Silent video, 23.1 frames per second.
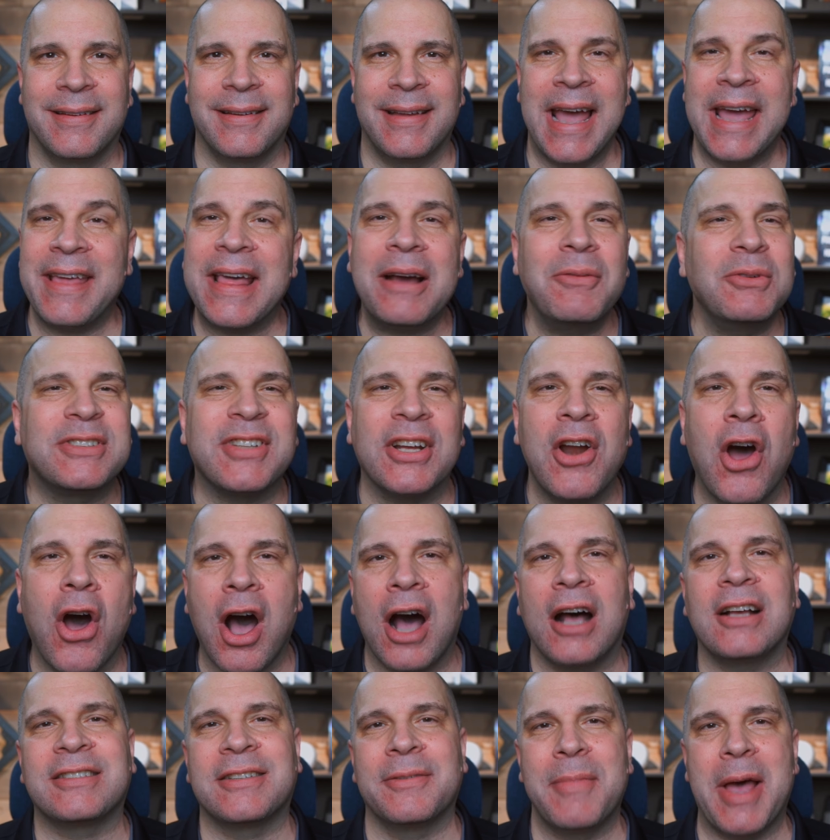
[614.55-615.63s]
Hey, that was an
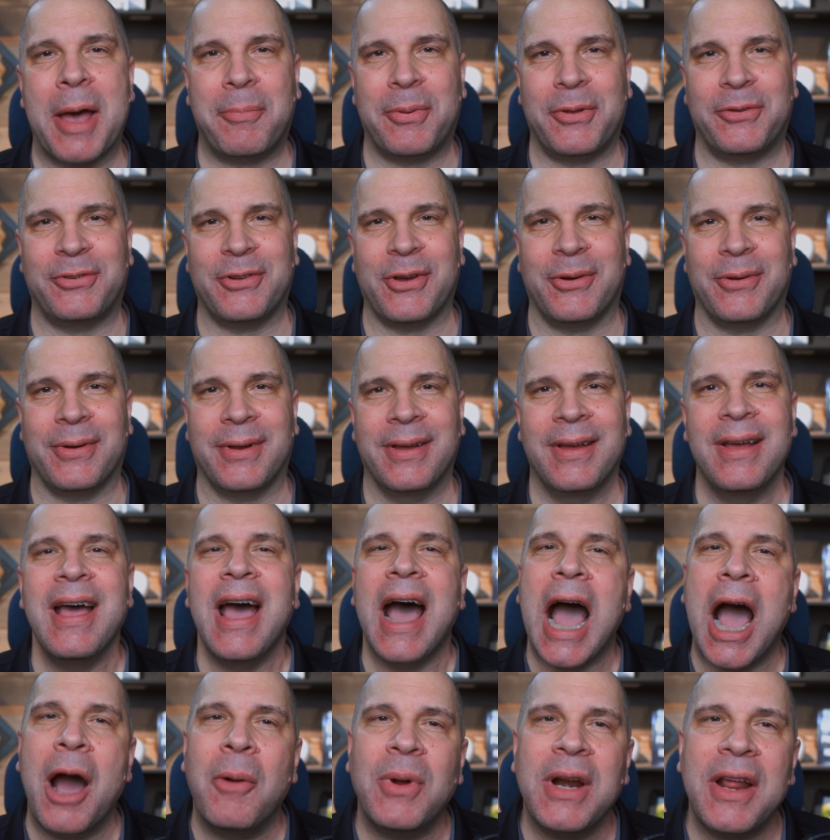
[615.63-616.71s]
awesome episode.
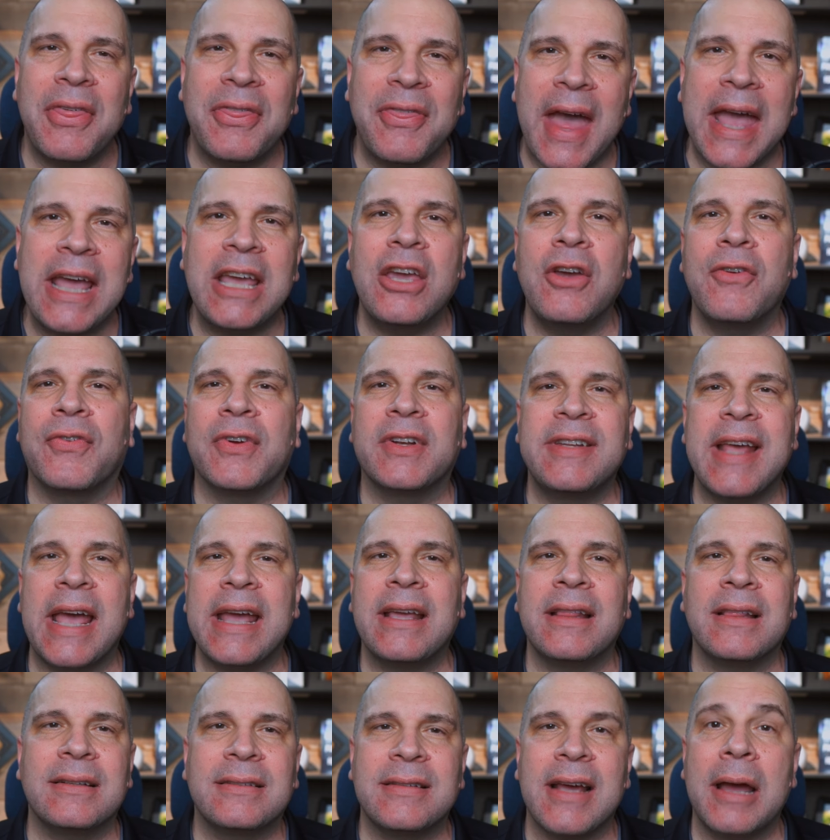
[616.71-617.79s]
I want to thank you for
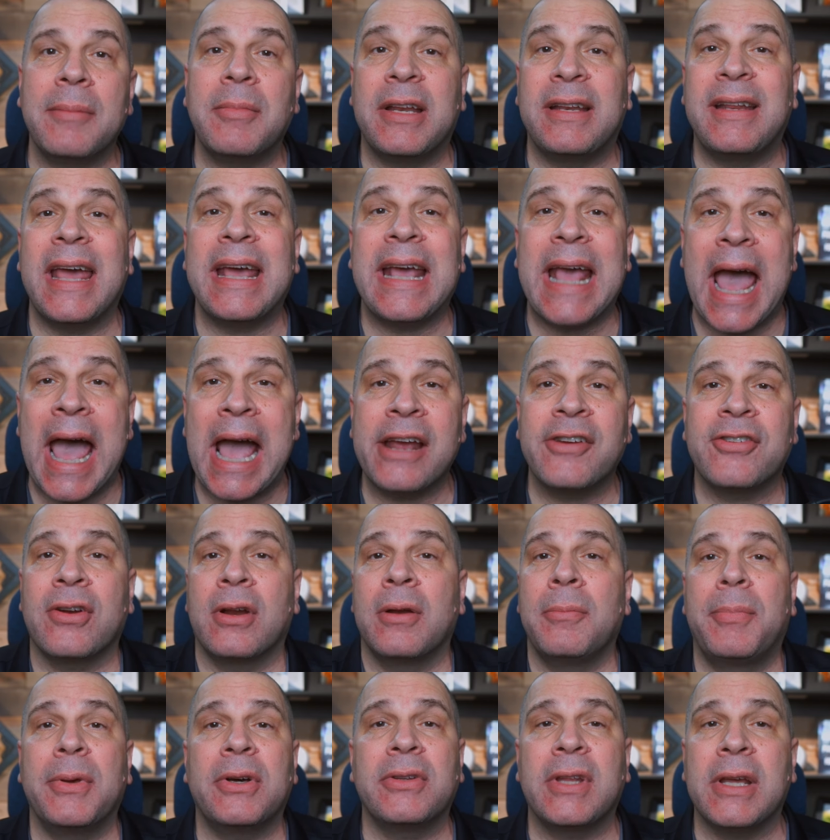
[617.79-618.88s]
taking the time to take action
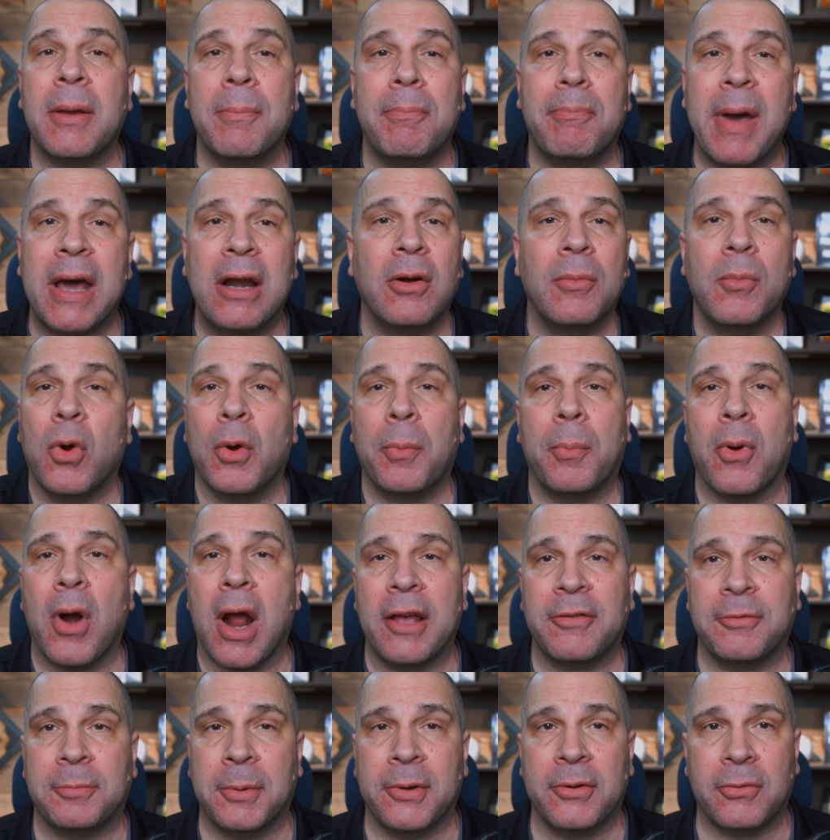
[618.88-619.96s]
on building a better, more
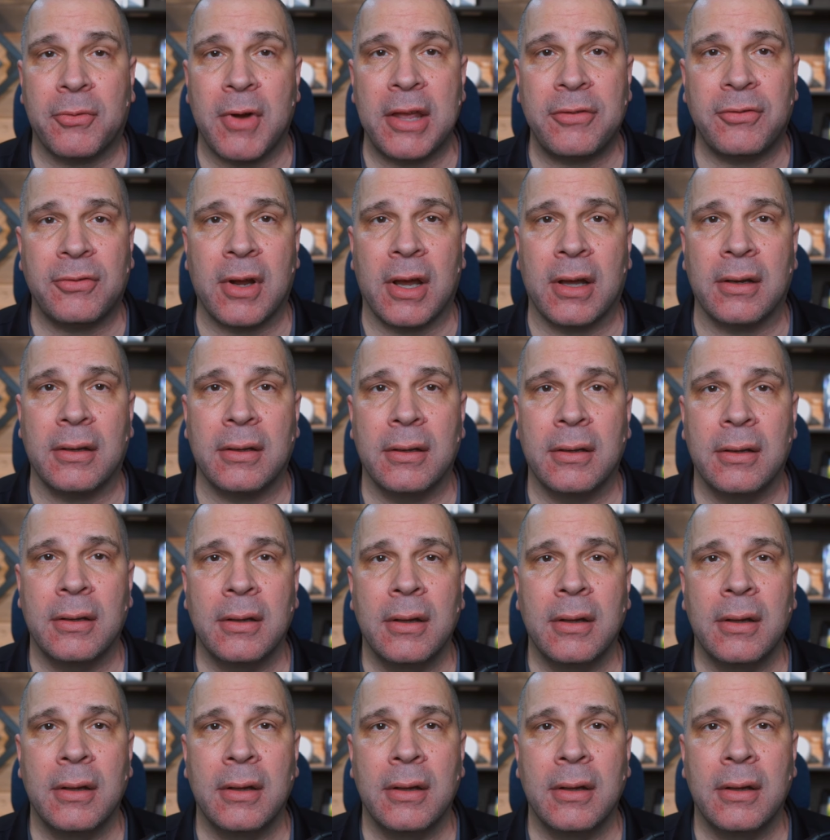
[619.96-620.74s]
prosperous restaurant.